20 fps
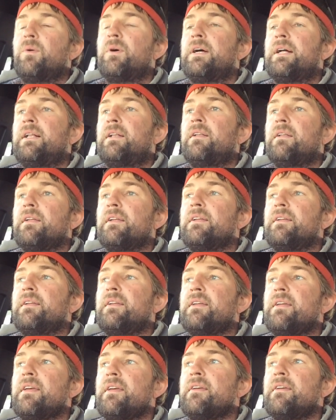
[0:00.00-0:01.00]
Well,
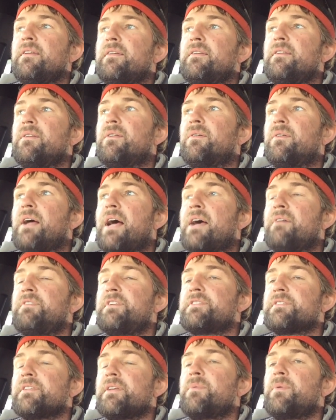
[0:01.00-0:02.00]

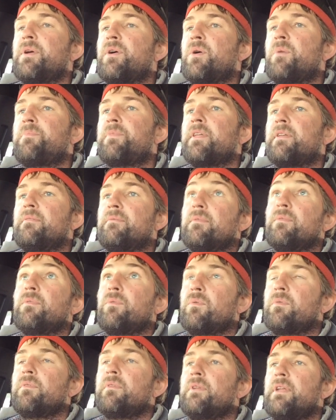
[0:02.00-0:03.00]
obviously we hope that
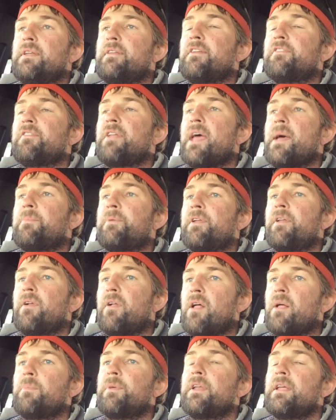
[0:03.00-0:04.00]
it doesn't happen at
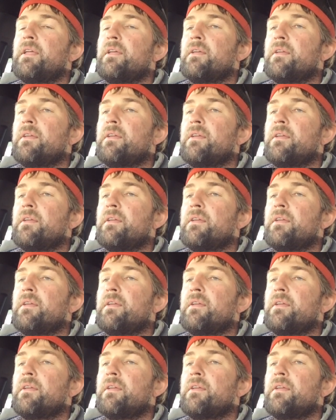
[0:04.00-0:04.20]
all, but